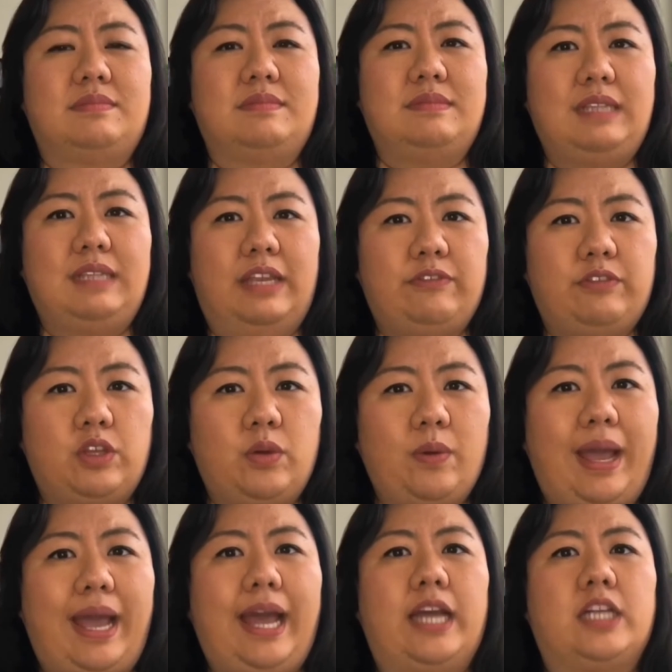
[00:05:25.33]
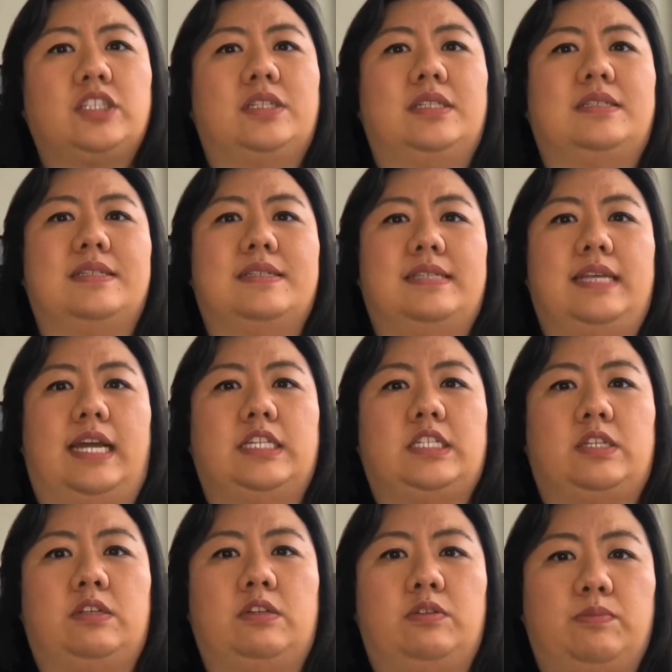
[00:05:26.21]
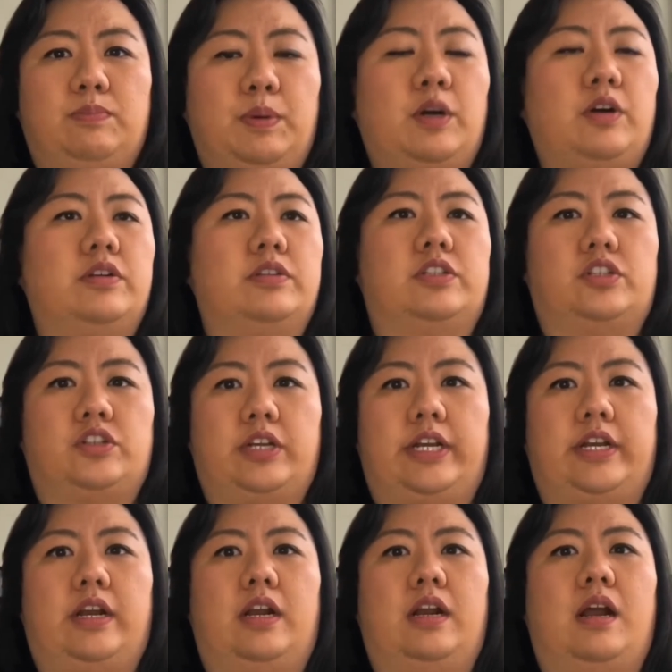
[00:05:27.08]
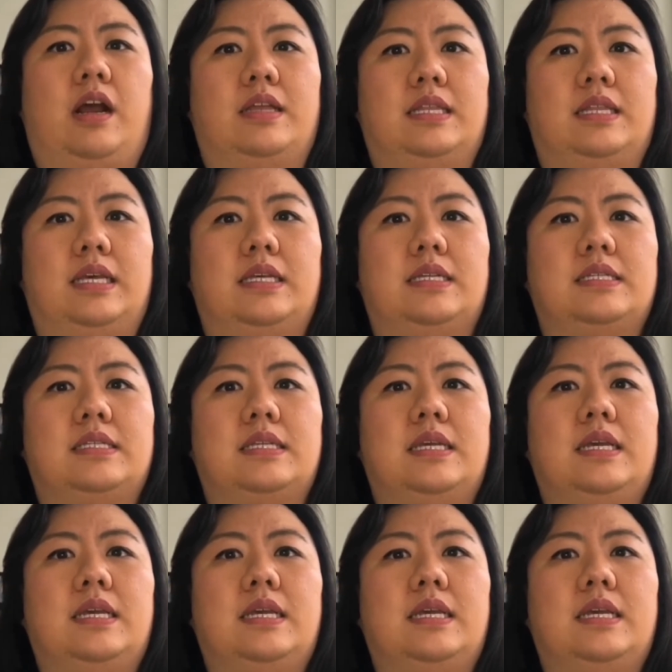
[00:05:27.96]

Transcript: if you actually decide to pull the trigger on this,